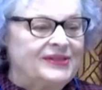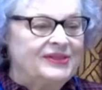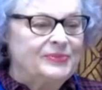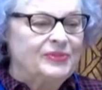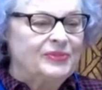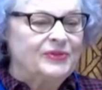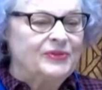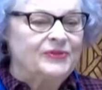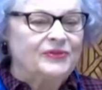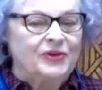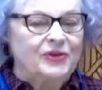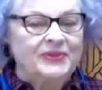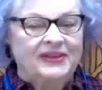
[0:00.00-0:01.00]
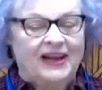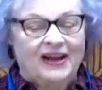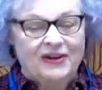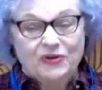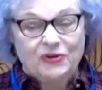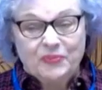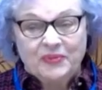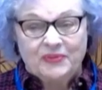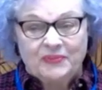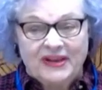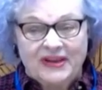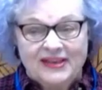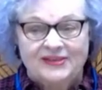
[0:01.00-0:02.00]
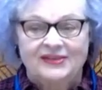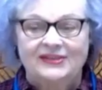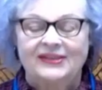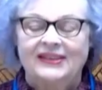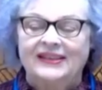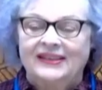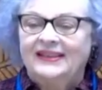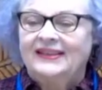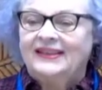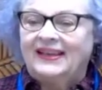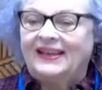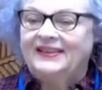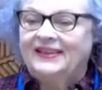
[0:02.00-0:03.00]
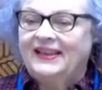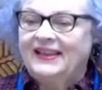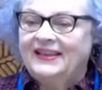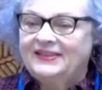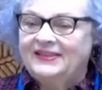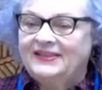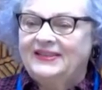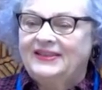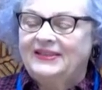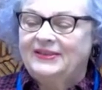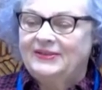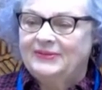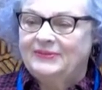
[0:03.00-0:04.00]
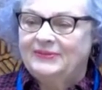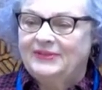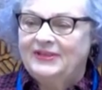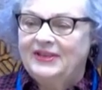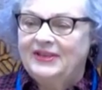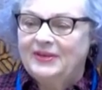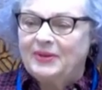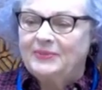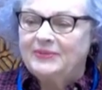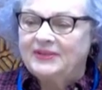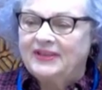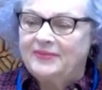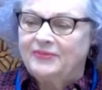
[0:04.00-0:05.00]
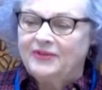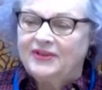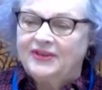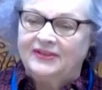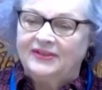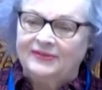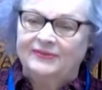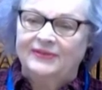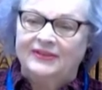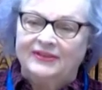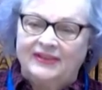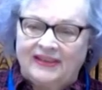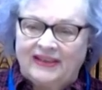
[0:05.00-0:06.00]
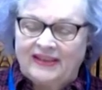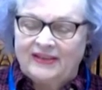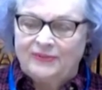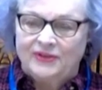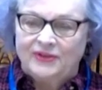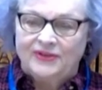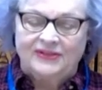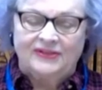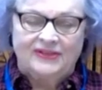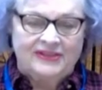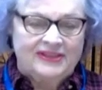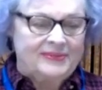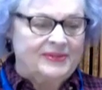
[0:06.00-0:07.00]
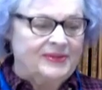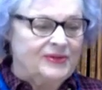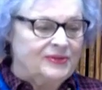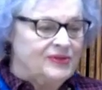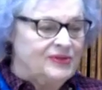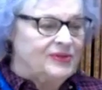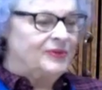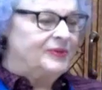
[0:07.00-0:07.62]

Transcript: perform at our open mics and at the Teaneck Public Library, where I worked a long time ago. So